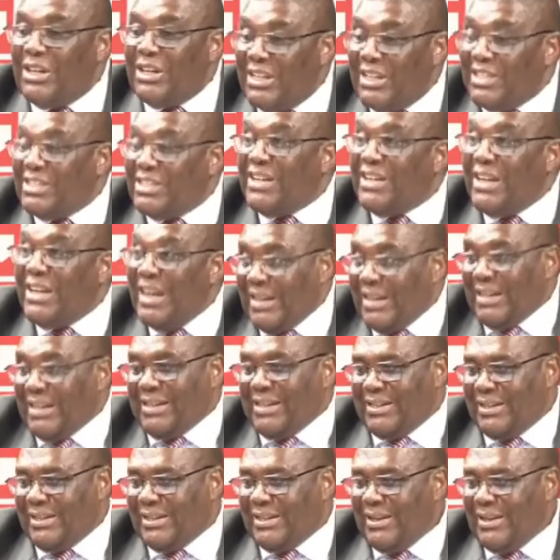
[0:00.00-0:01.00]
is
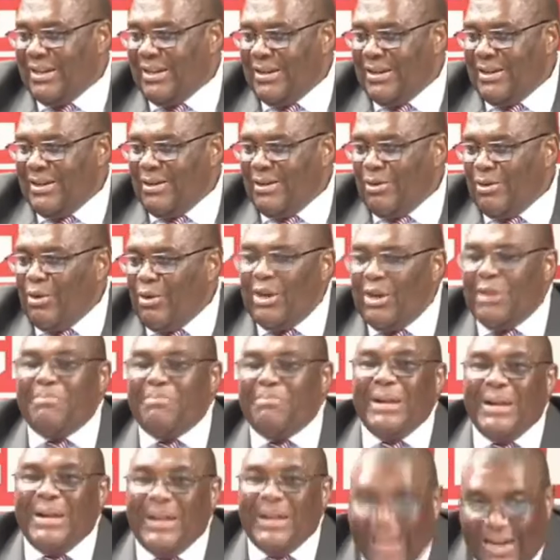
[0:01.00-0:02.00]
linked, will
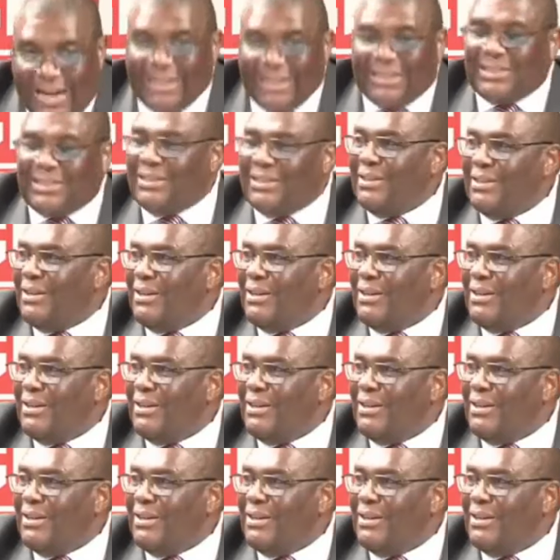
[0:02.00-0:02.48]
be linked